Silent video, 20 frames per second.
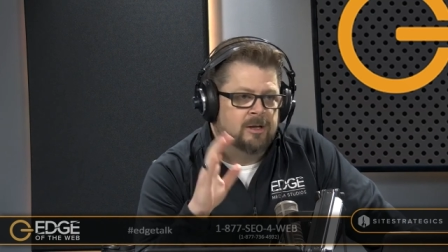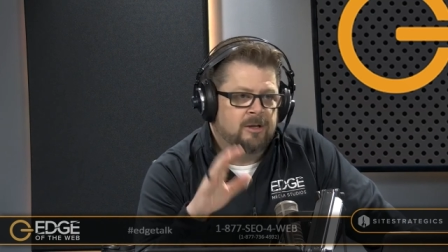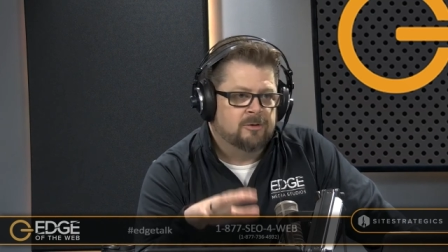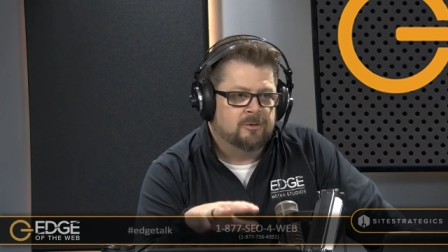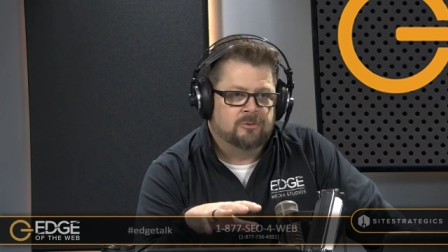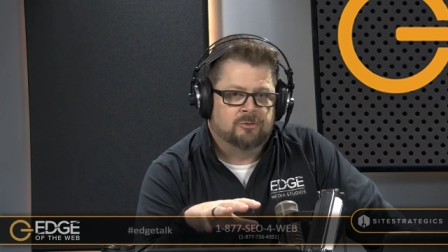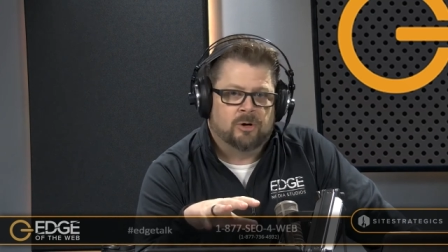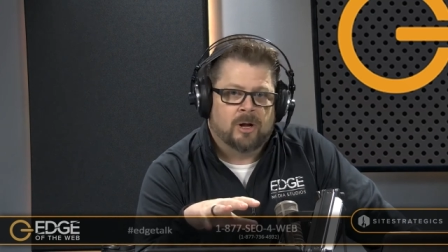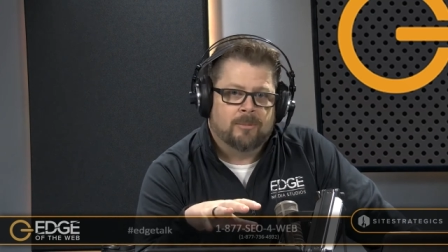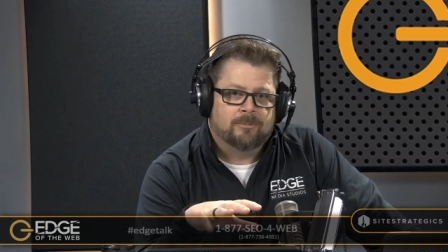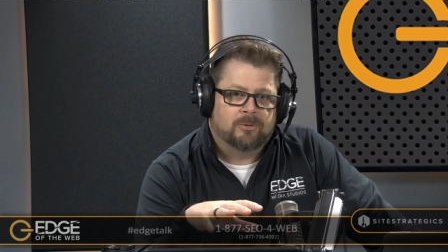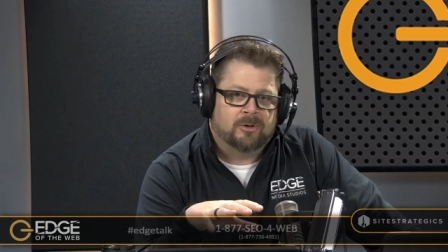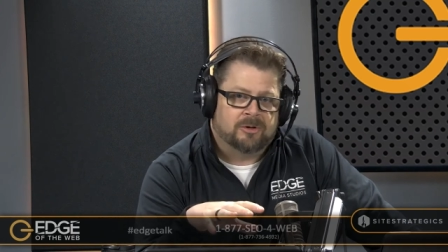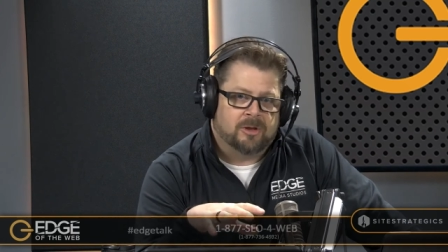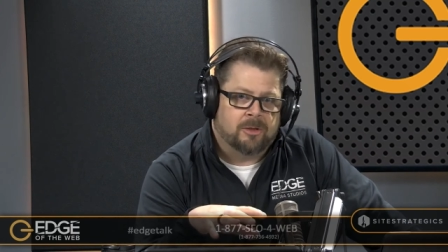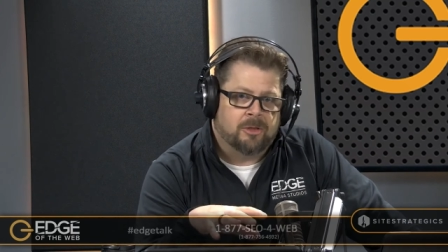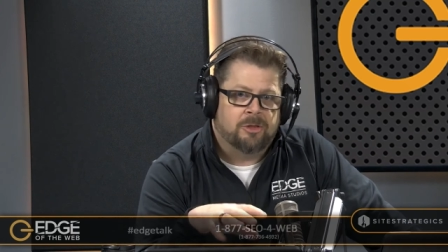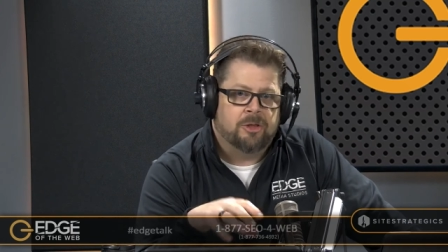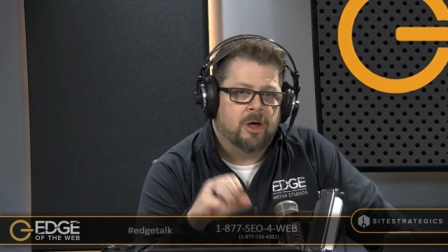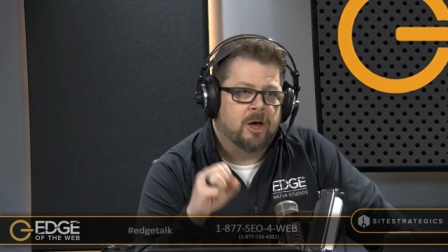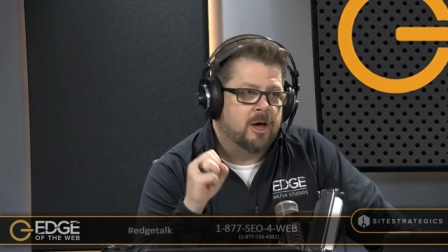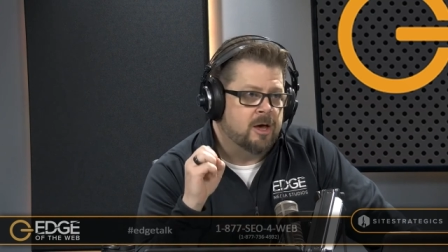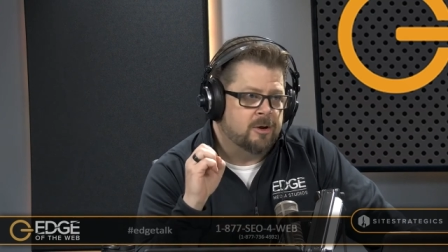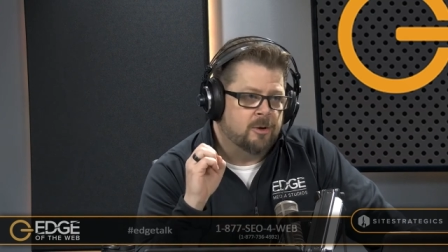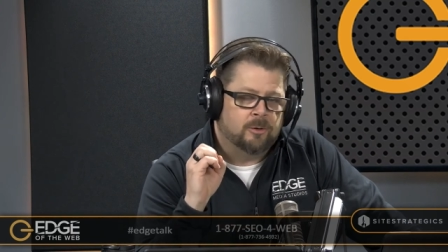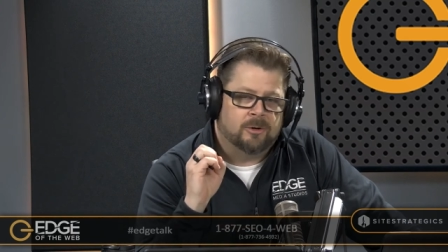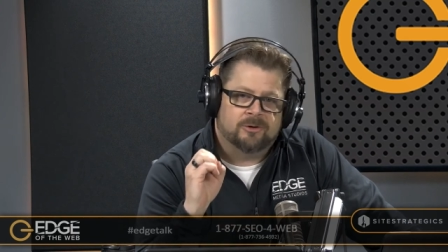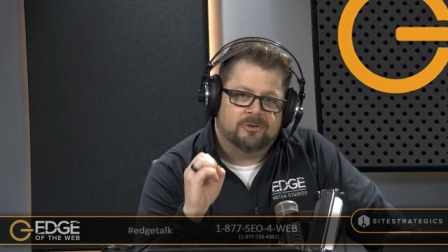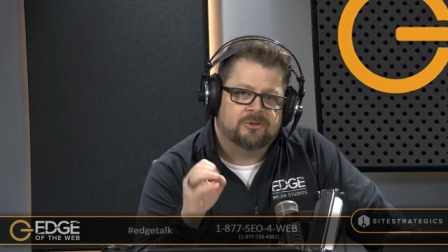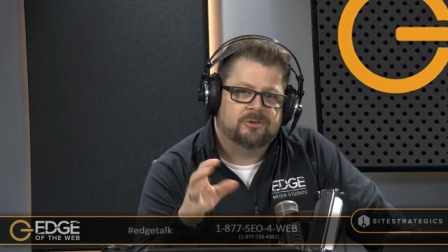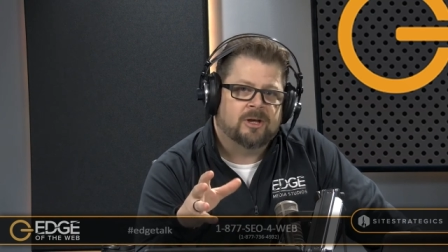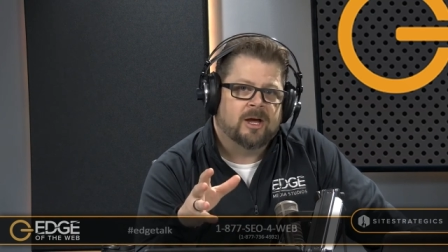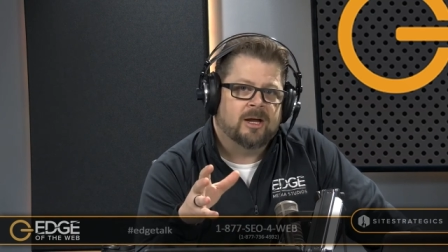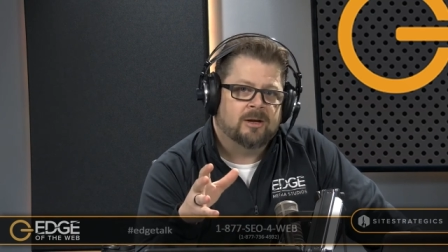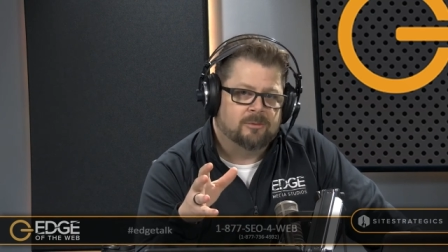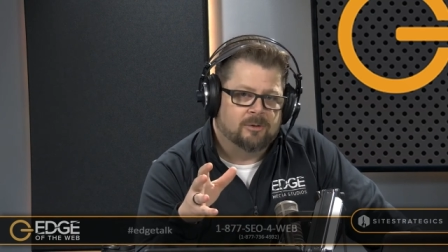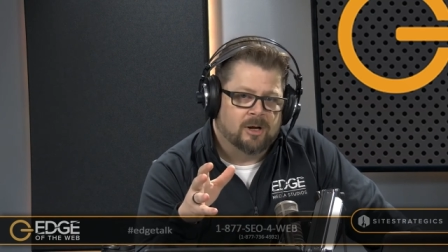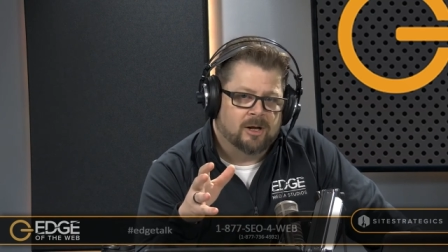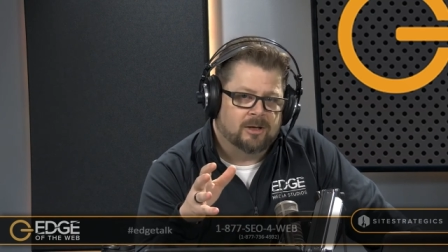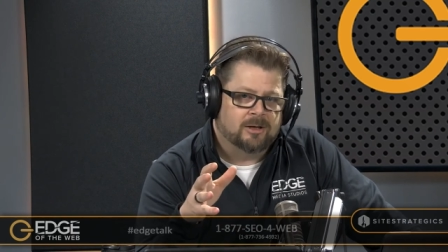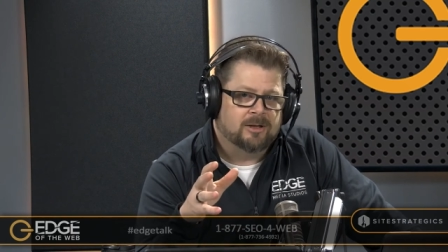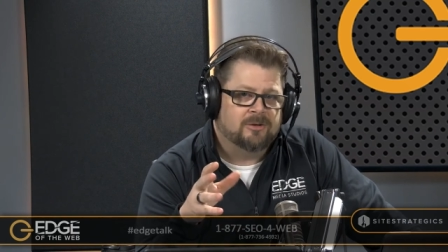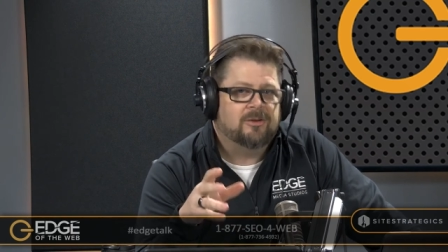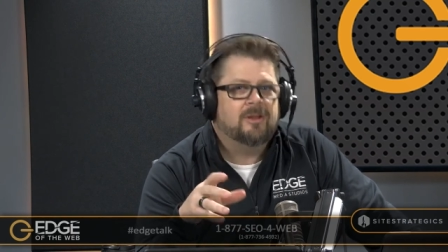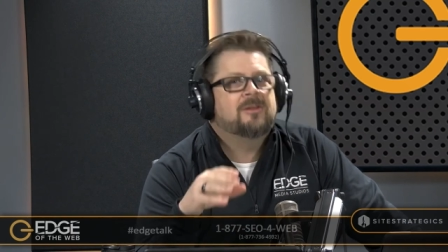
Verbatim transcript: drops like a thud or it skyrockets.